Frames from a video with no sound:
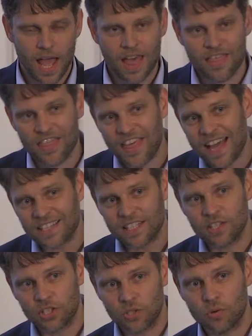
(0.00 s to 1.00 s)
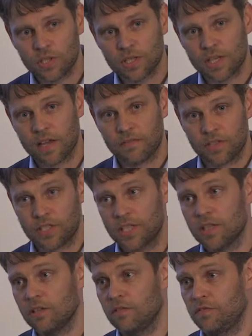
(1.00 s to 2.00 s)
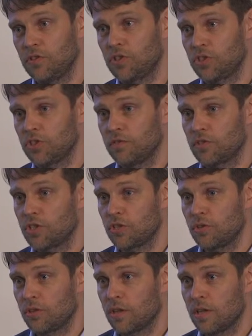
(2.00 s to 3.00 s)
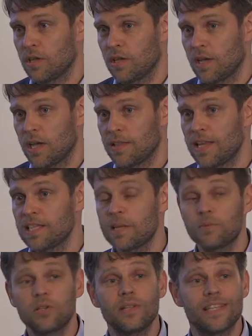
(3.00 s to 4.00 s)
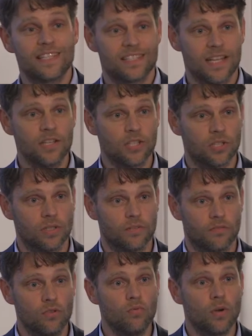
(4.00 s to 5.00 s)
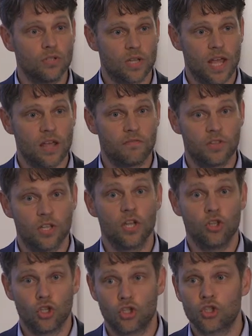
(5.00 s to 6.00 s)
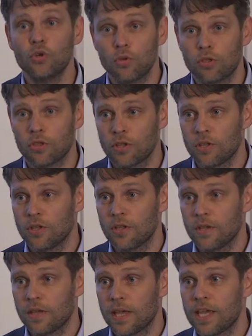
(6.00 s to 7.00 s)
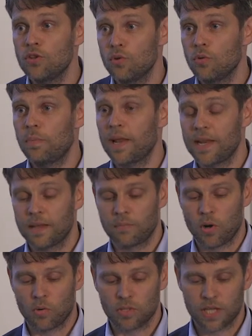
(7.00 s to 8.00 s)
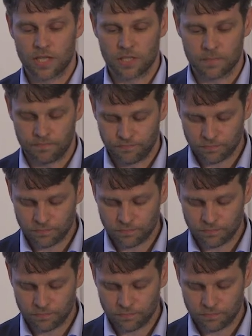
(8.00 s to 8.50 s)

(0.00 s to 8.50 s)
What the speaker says: And that ensures that you have a single version of truth. And that is absolutely essential if you want to have the truth in your planning process.